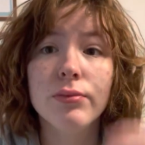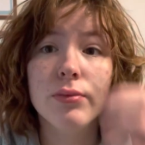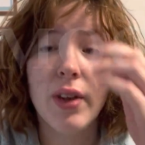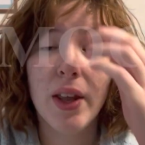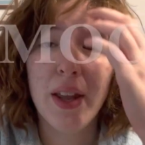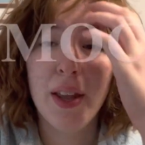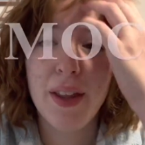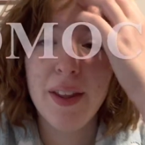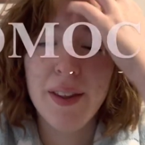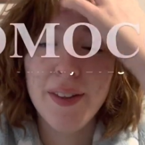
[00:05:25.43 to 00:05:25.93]

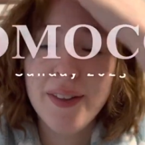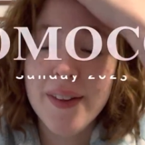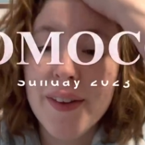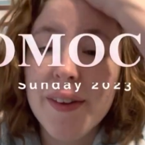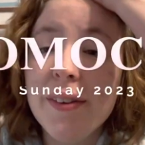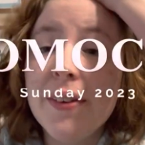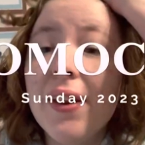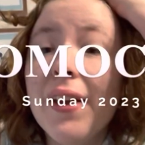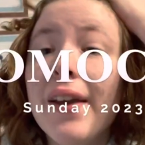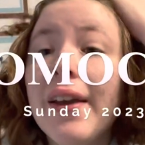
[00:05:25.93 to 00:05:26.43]
It is
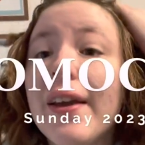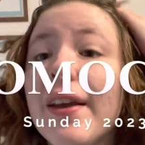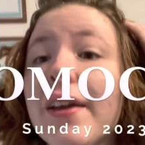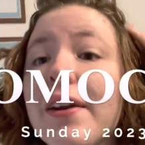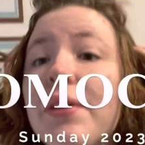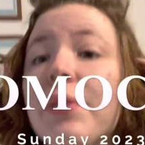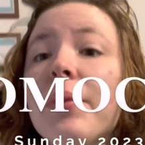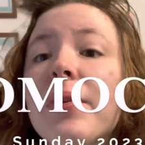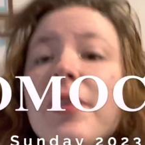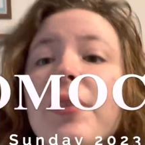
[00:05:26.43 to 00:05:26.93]
Sunday, and
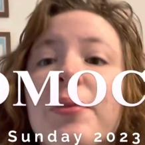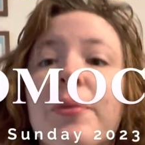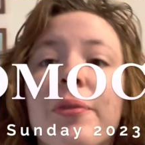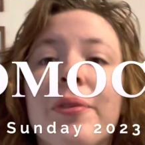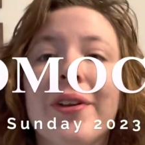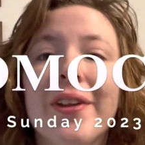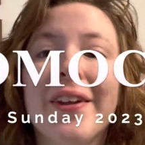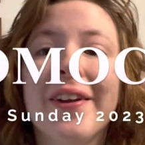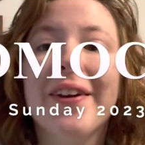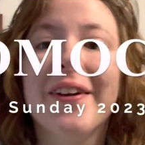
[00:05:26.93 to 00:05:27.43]
it was
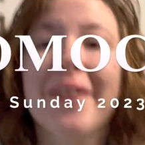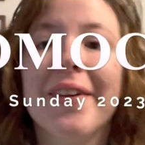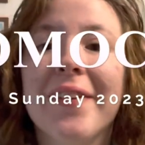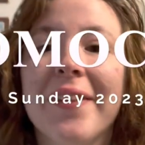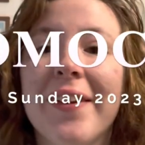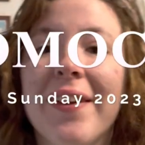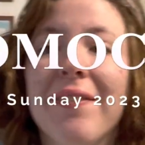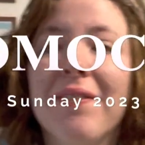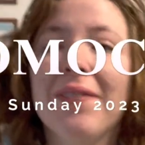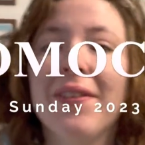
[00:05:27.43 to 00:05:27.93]
really hard to
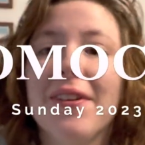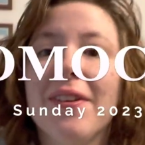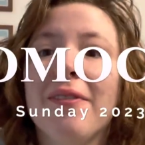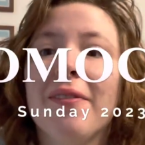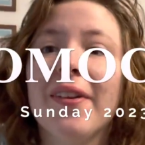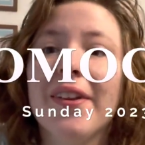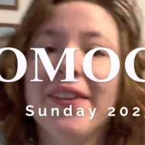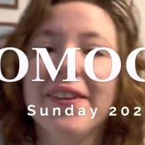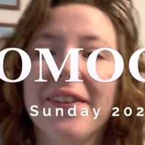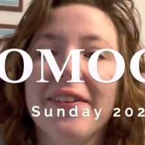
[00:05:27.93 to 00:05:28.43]
convince
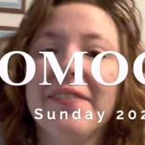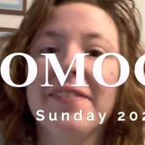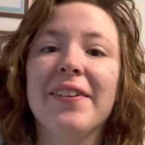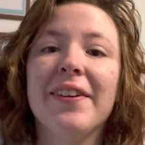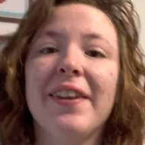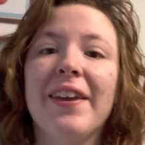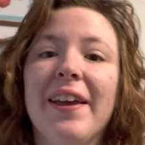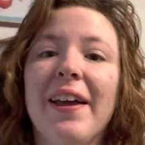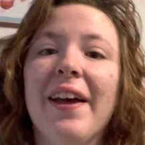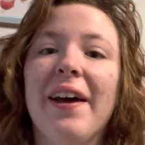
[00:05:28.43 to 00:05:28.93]
myself to
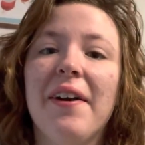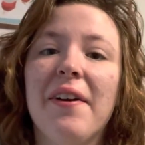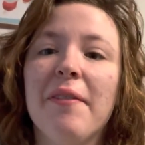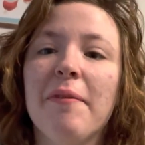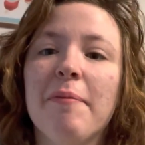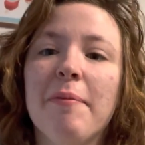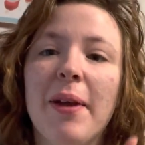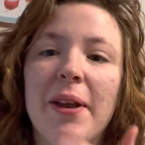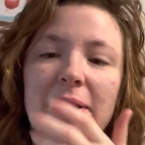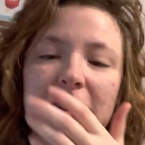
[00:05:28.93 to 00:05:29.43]
get out
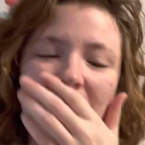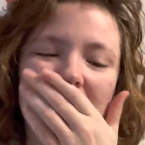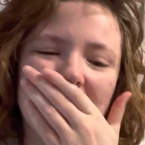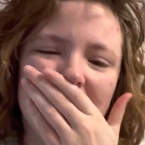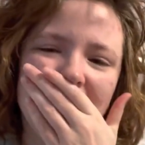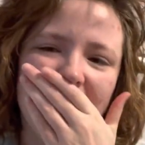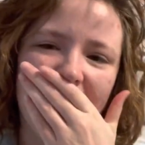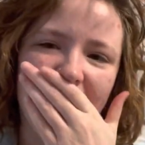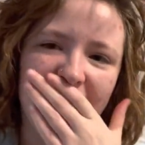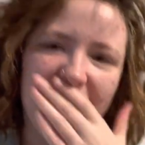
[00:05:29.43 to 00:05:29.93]
of bed
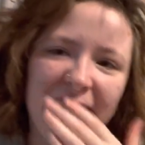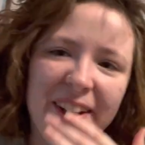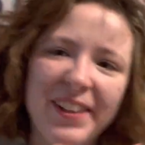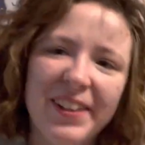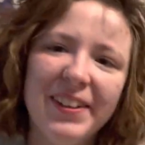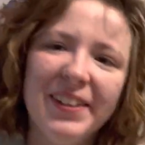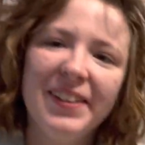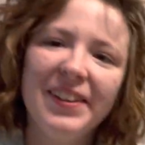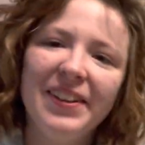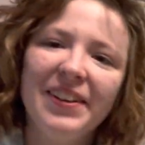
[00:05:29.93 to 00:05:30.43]
today.
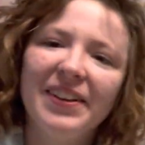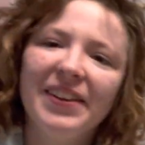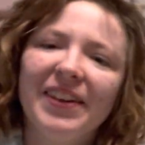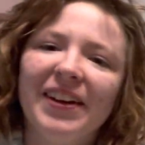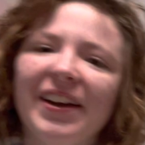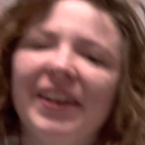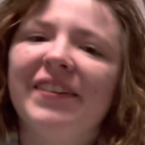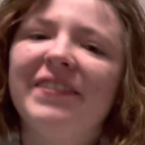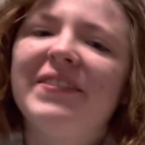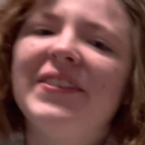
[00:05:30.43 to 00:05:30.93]

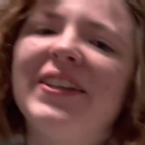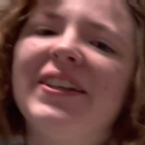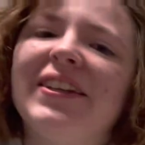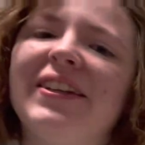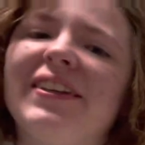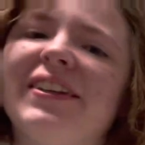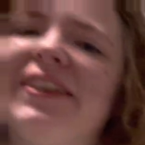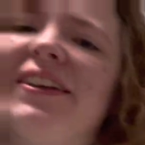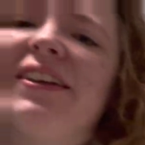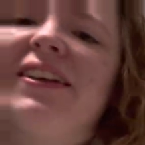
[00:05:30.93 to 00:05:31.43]
I mean,
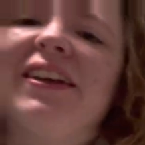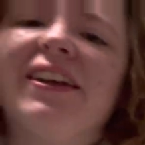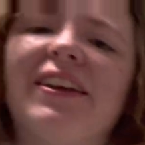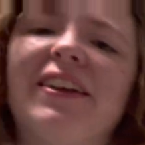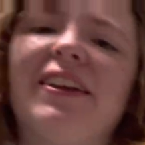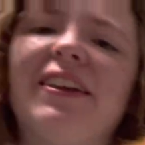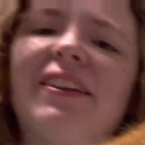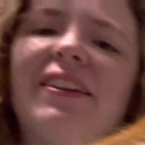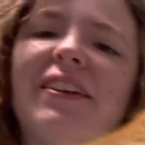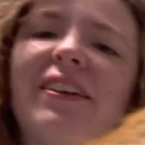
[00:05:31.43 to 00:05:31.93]
and
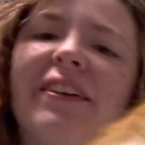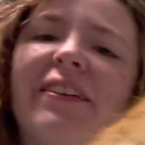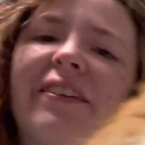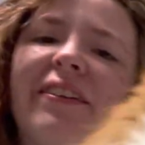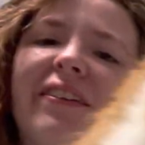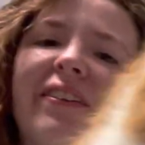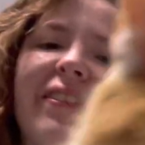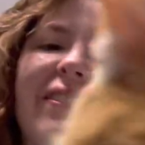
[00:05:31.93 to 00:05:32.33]
he's here.